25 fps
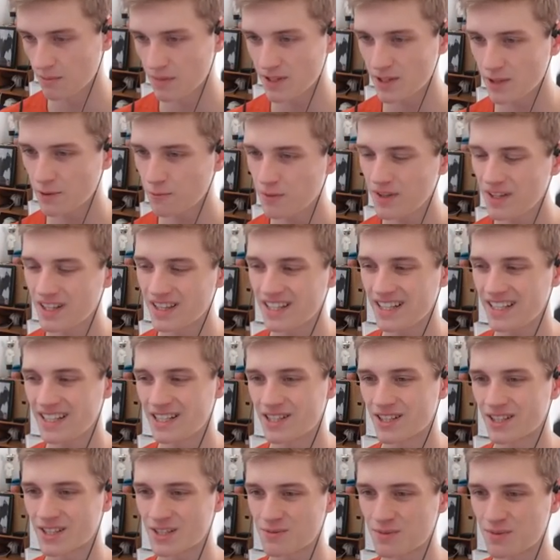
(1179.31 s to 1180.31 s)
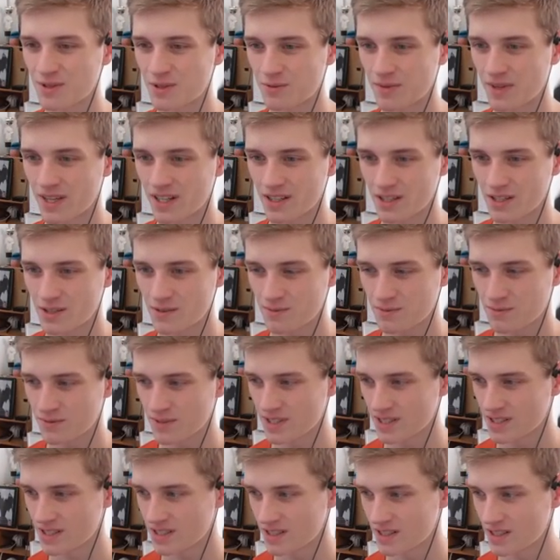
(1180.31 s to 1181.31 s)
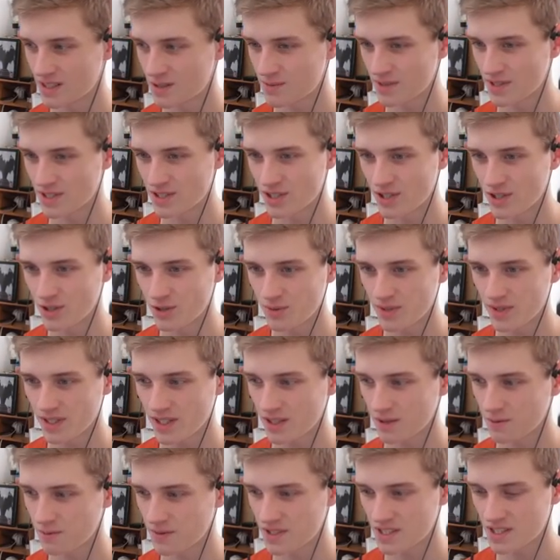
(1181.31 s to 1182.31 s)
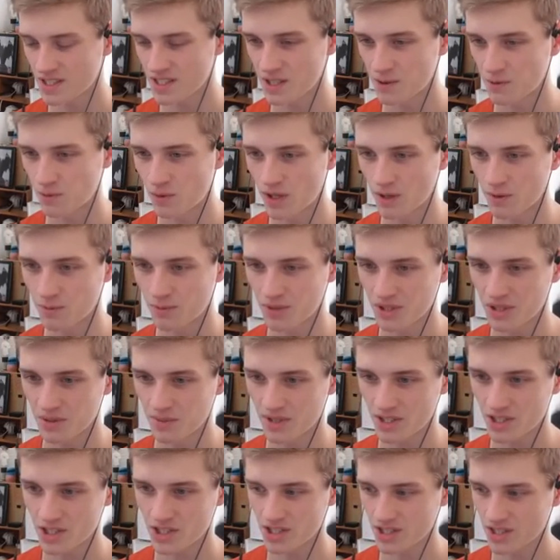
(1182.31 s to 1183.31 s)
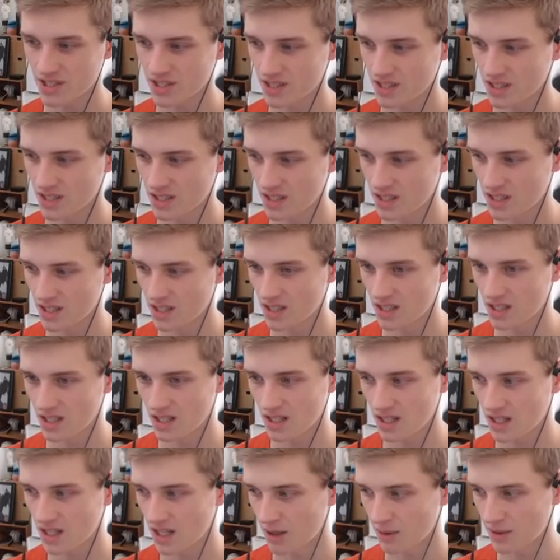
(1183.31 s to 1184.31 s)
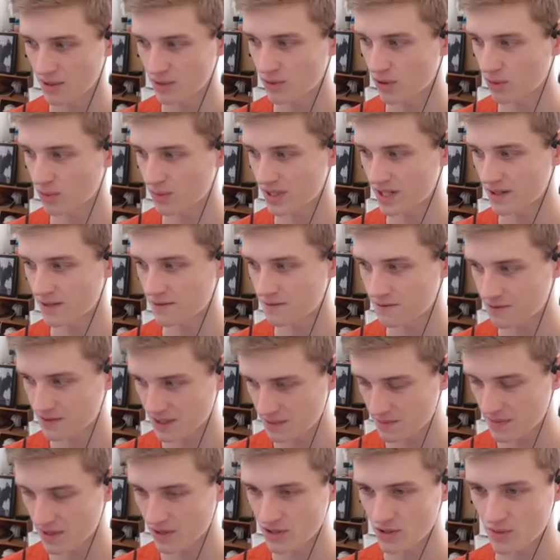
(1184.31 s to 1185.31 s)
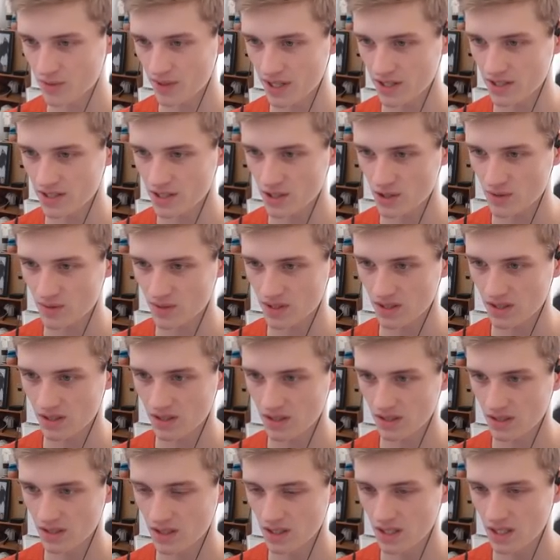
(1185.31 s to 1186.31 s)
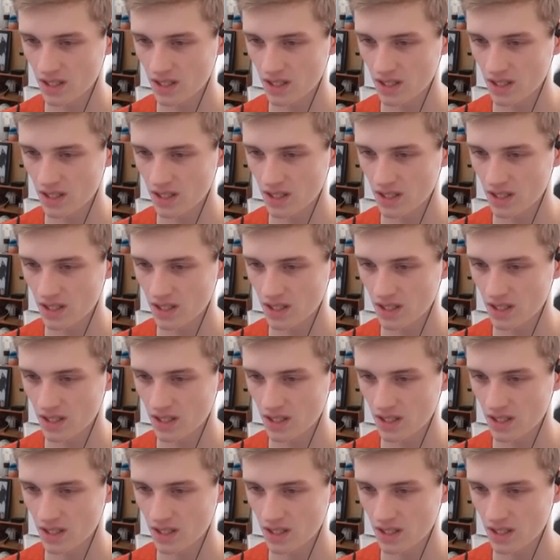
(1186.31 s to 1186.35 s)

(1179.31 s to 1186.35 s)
We don't really need another sprint rider, sprint, sprinter, do we? We just need one, pretty much. Uh, we do already have three mountain riders as well.